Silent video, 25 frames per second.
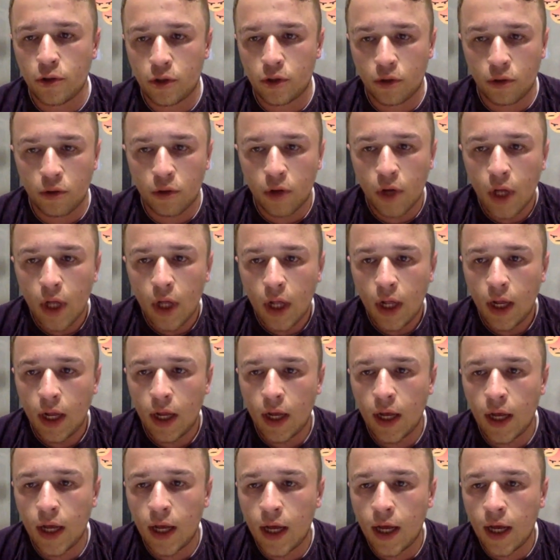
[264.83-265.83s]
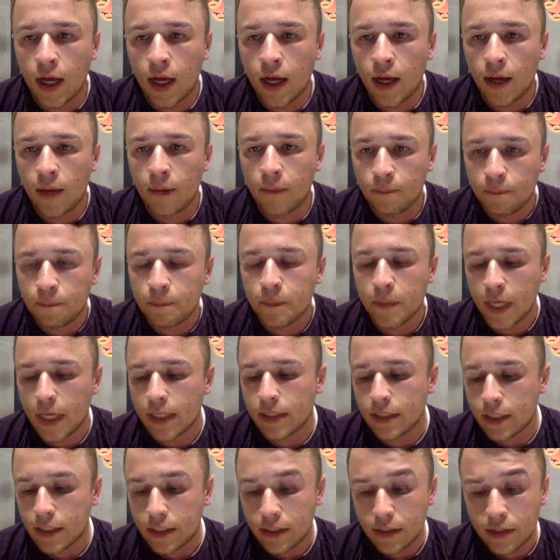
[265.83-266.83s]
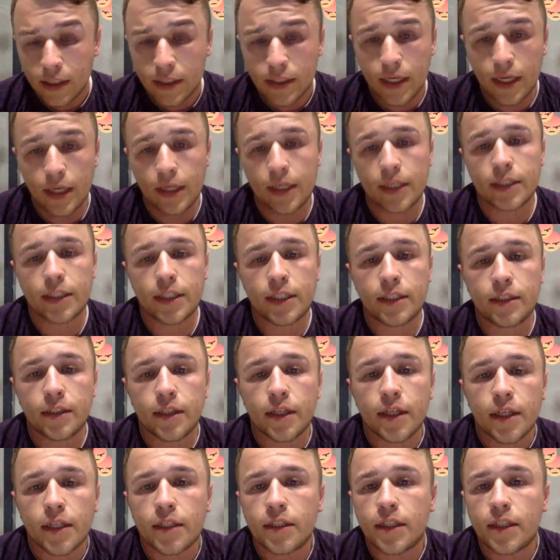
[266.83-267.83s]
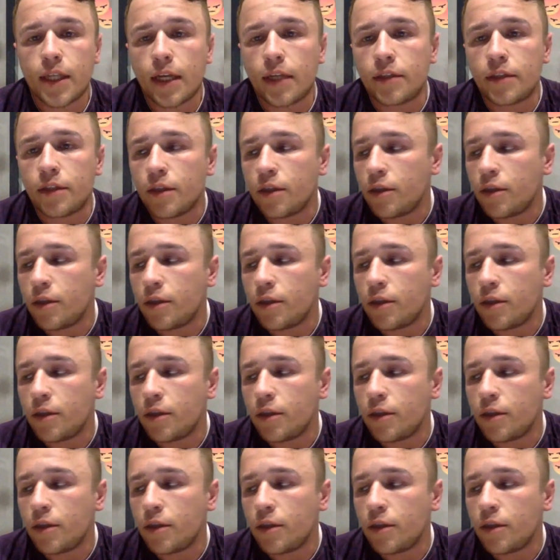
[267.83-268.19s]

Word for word: So yeah, um, yeah this, the thing is is that